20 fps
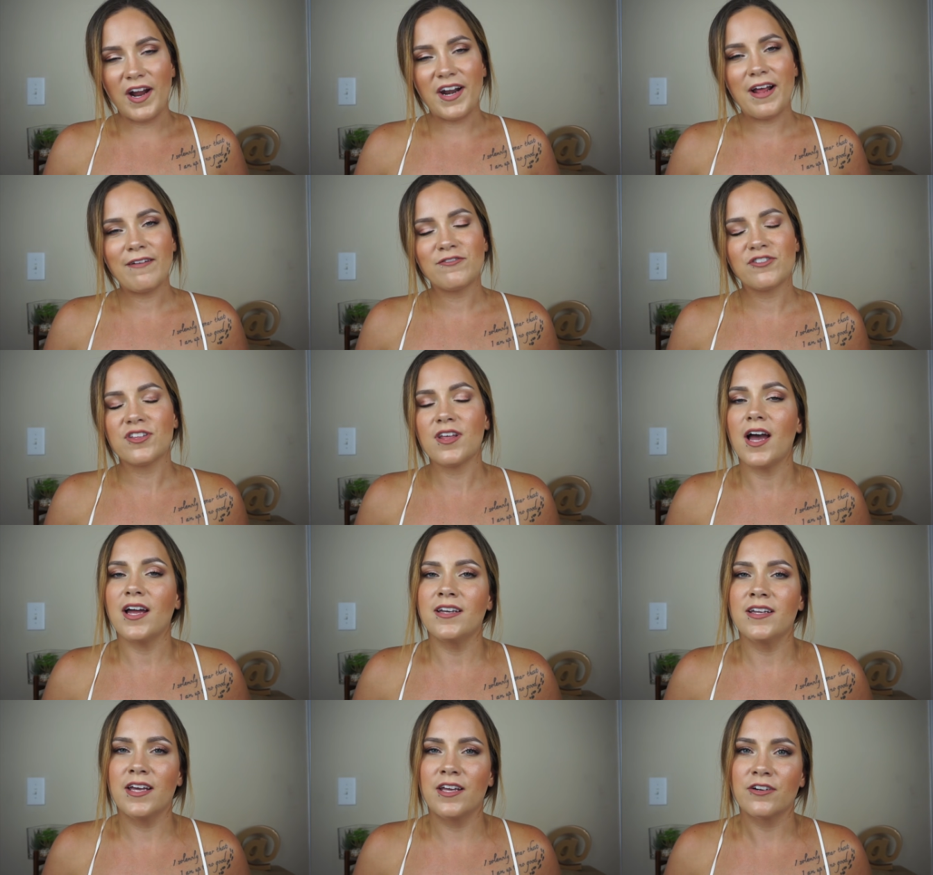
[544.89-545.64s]
Right after
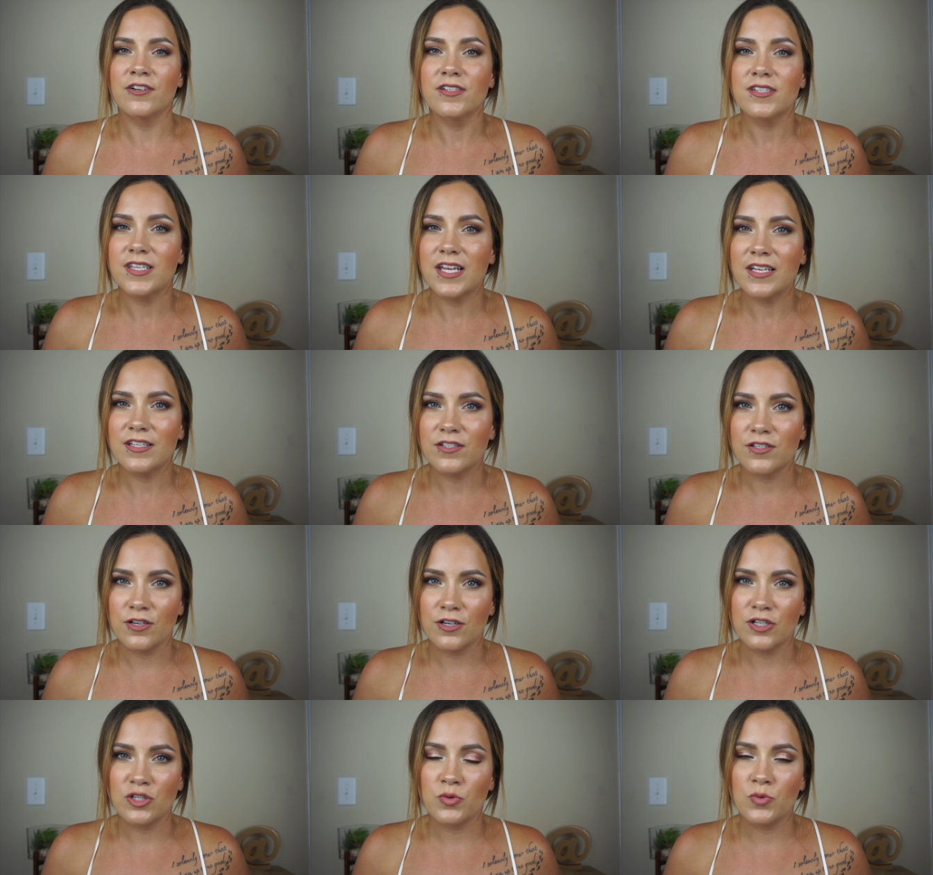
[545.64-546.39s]
that, an interstate
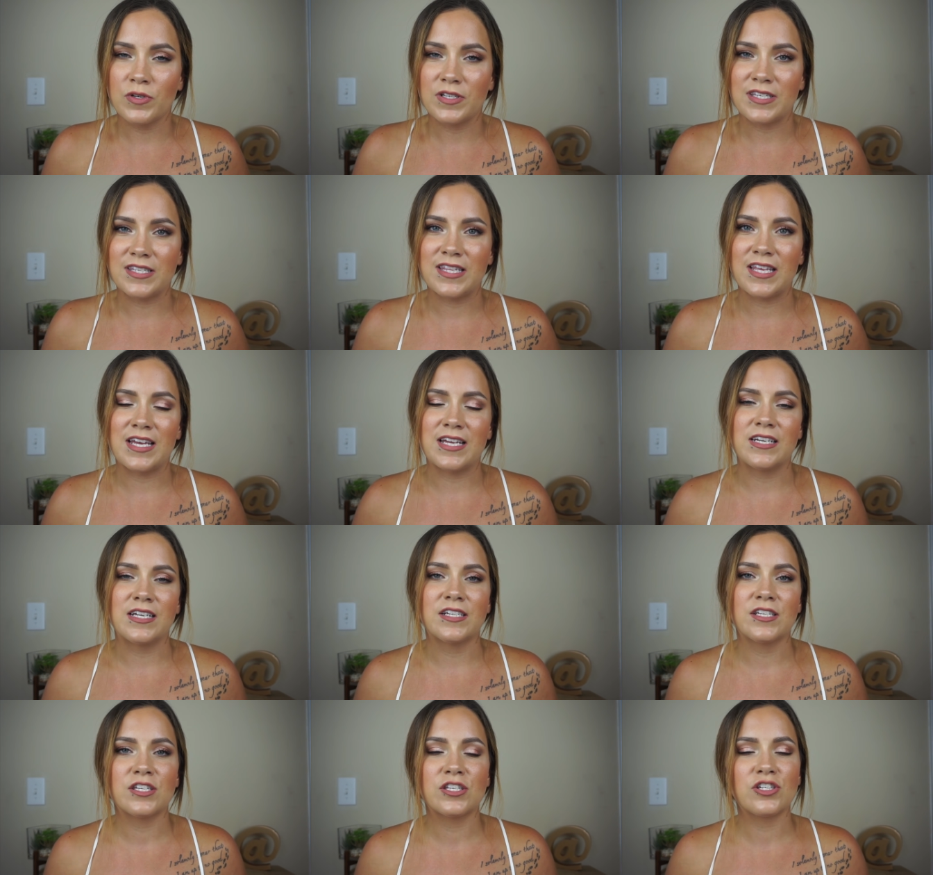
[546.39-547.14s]
search was
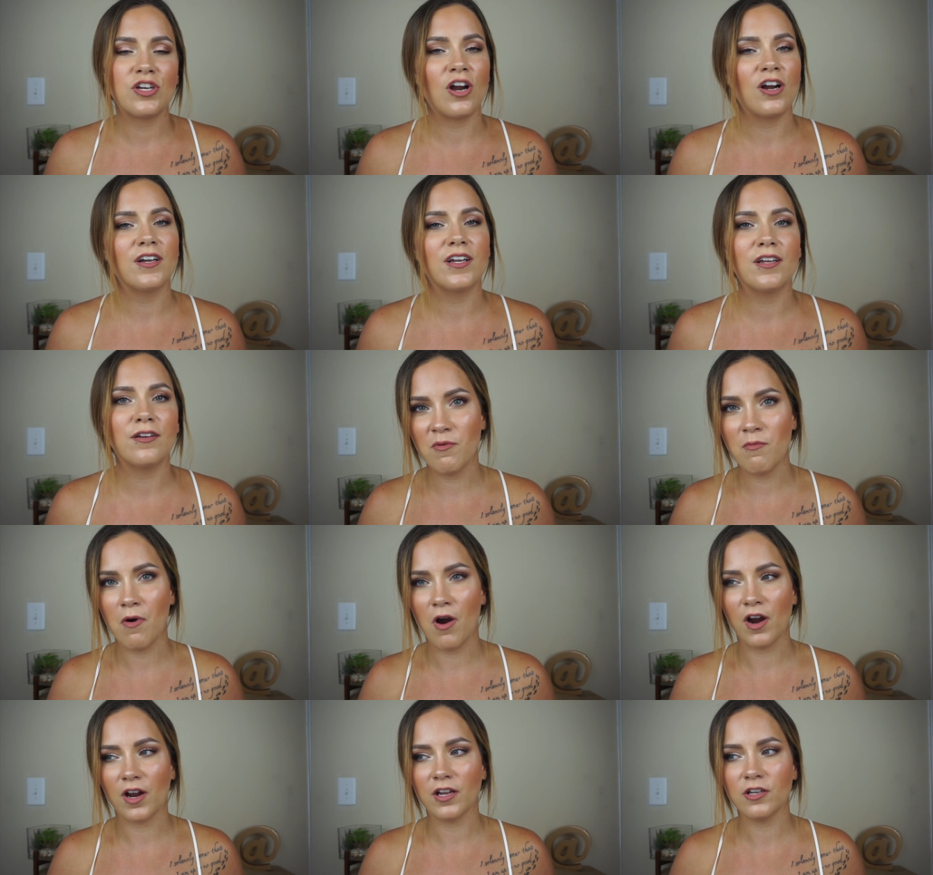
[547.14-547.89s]
then started. for
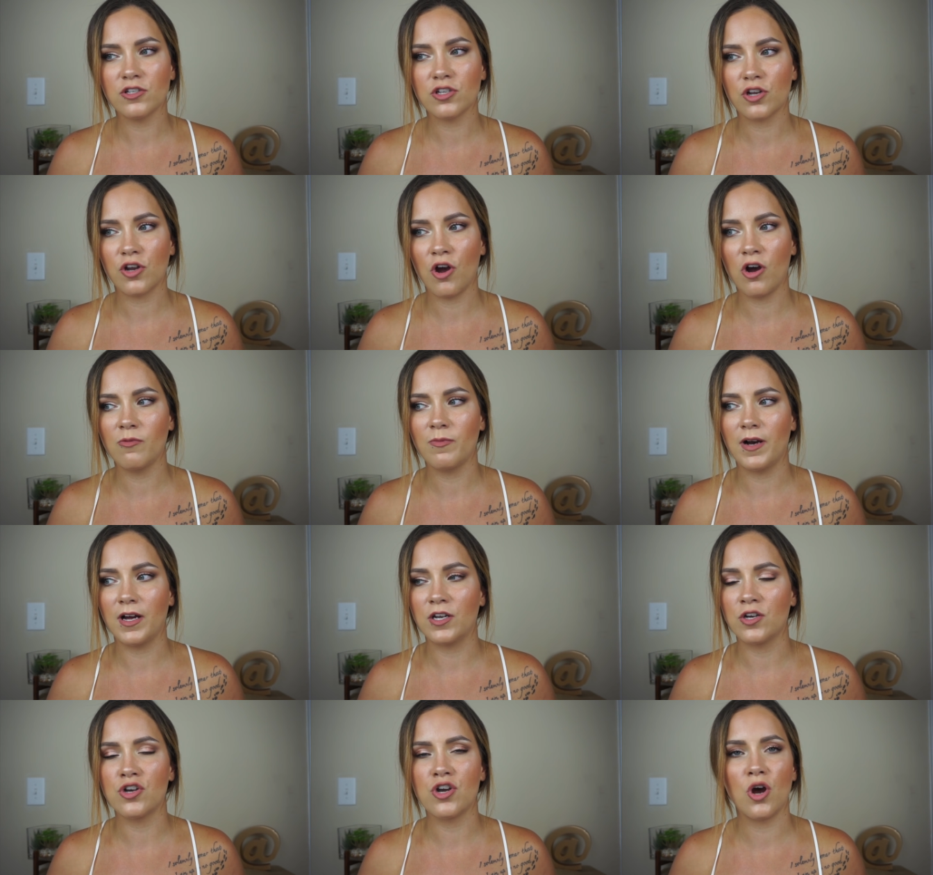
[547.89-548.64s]
Mark and
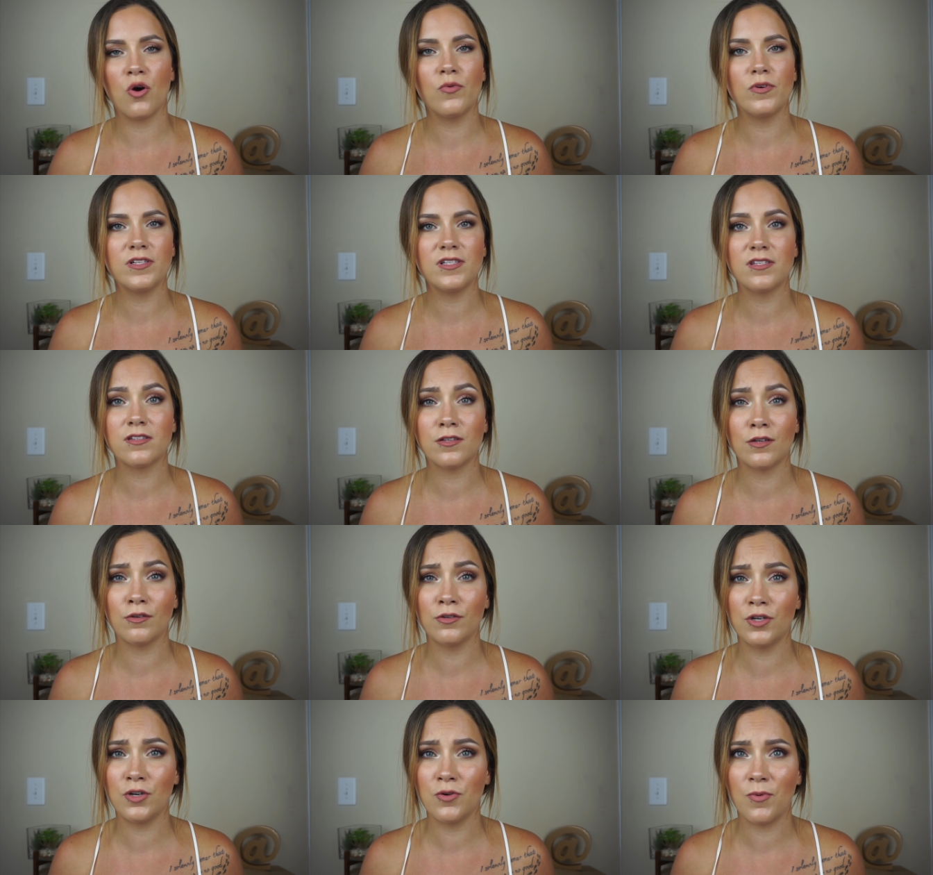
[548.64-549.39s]
Jacoba, no one
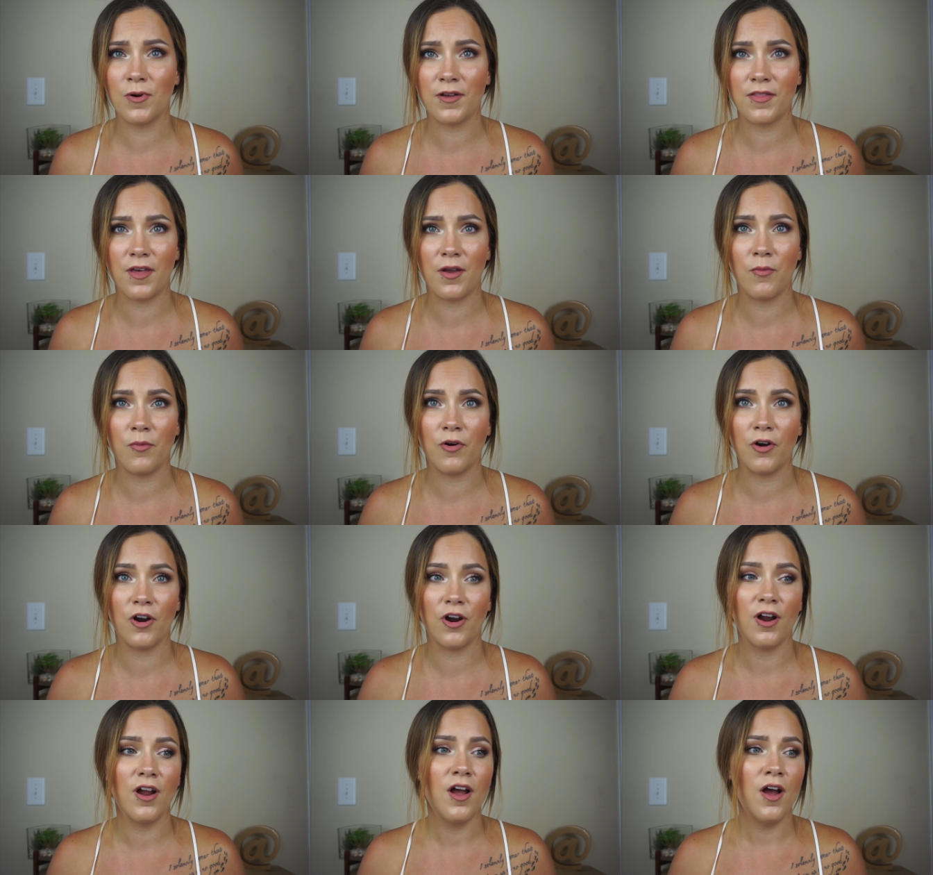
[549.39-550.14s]
still knew where they
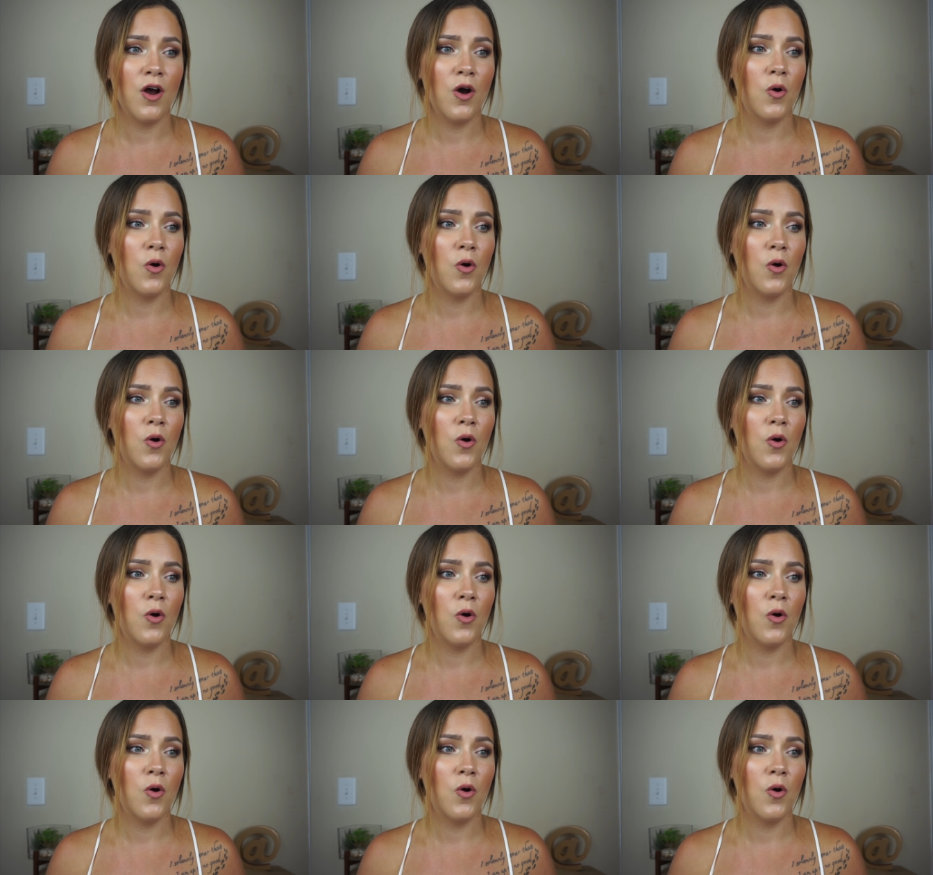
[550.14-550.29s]
were.